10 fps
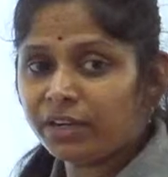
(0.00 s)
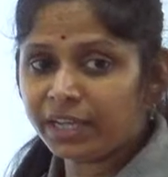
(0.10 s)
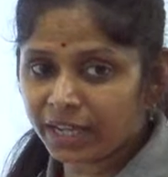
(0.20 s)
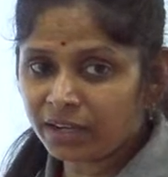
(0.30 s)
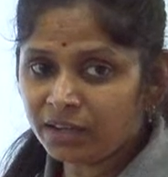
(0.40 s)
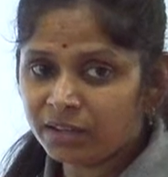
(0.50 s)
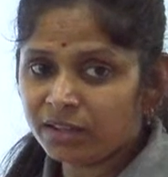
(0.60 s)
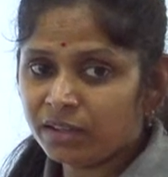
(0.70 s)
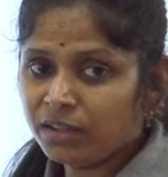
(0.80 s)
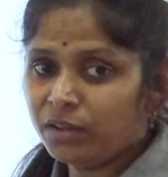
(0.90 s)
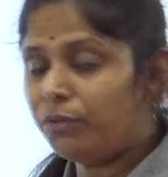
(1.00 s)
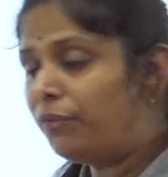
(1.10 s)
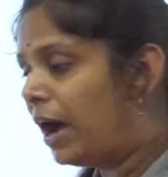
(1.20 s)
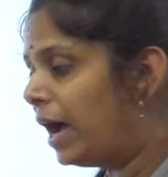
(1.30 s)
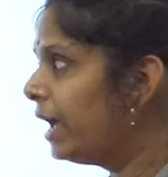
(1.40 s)
a tail?
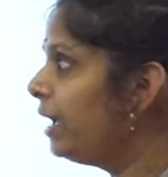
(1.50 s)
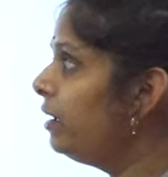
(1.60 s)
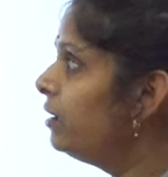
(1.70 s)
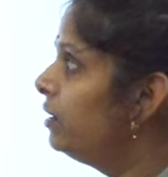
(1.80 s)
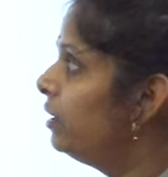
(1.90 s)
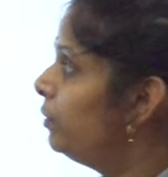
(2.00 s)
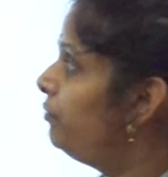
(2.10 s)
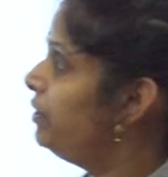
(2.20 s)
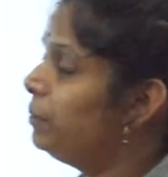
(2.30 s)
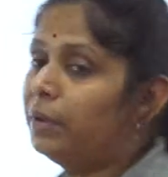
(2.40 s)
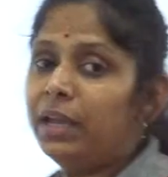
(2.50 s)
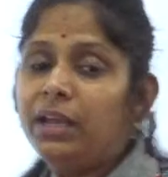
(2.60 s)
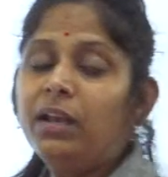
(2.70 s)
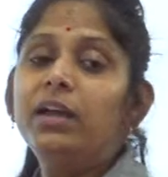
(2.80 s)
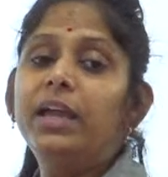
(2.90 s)
Why
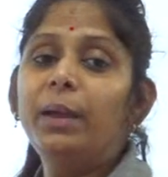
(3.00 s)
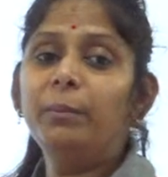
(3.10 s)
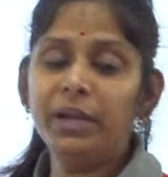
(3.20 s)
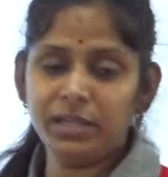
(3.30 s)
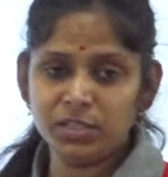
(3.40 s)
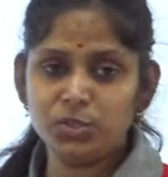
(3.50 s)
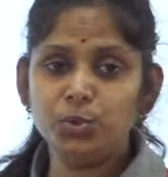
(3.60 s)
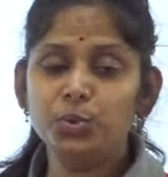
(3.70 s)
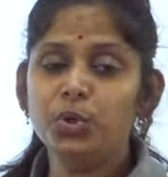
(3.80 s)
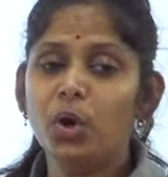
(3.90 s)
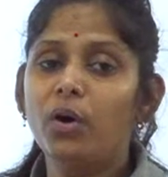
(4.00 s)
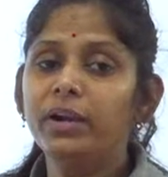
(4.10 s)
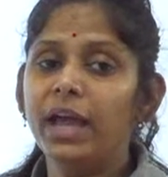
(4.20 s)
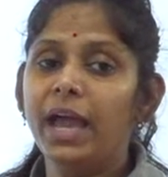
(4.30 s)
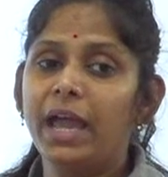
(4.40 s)
female gamete do not
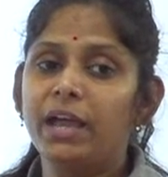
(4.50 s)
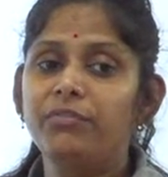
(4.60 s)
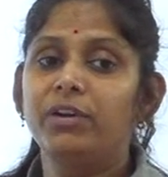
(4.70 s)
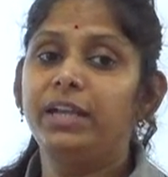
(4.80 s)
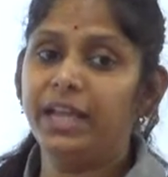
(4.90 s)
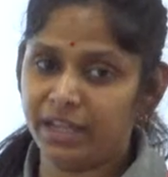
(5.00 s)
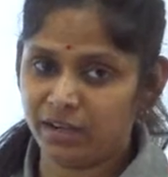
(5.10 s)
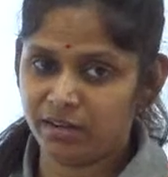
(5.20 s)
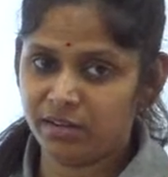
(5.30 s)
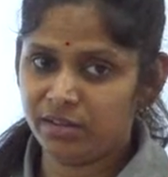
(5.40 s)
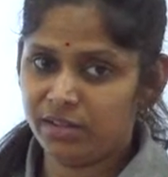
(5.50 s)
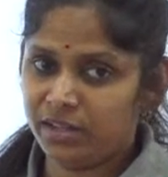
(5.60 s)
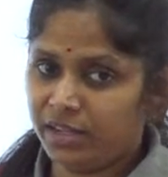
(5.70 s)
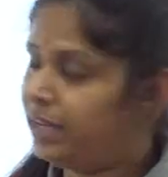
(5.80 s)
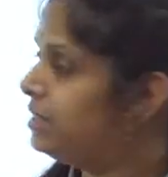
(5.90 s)
have tail?
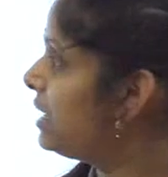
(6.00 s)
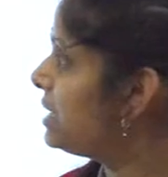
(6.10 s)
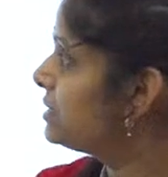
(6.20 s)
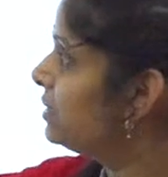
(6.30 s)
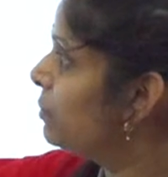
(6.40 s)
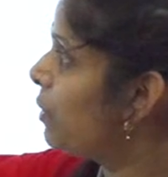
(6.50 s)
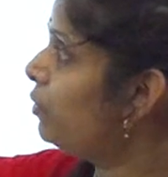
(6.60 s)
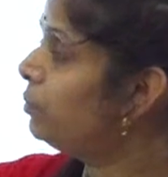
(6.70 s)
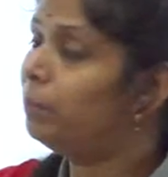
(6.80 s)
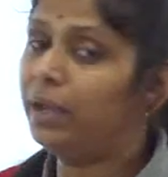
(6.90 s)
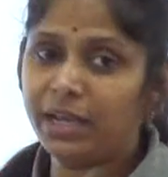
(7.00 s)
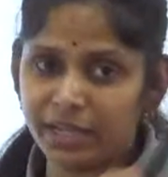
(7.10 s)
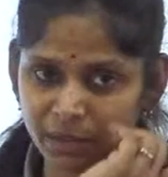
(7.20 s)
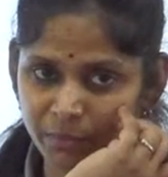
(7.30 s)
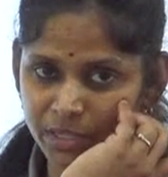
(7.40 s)
It is asking about male
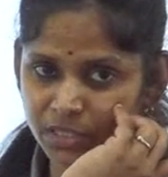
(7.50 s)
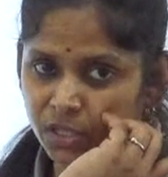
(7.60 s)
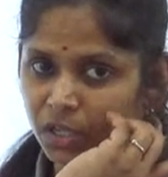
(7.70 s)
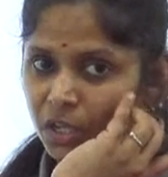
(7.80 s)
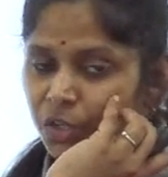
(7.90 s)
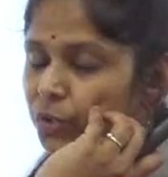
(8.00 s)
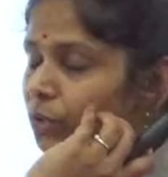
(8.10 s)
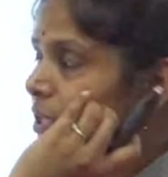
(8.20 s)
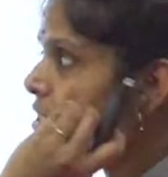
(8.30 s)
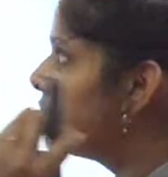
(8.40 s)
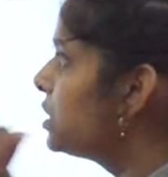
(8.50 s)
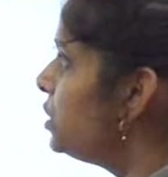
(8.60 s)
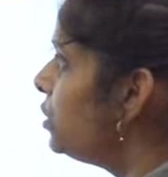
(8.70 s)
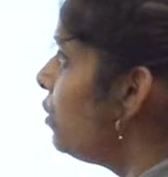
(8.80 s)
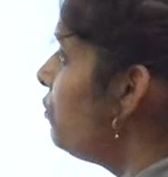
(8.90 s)
gametes. You know the
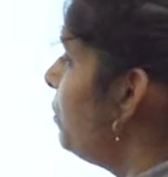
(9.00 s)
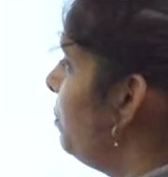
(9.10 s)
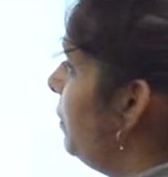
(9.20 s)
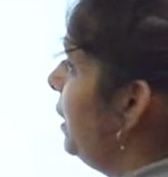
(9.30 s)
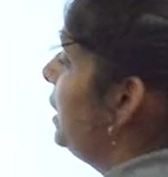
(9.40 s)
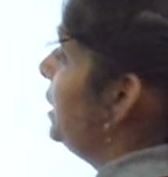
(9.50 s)
structure of male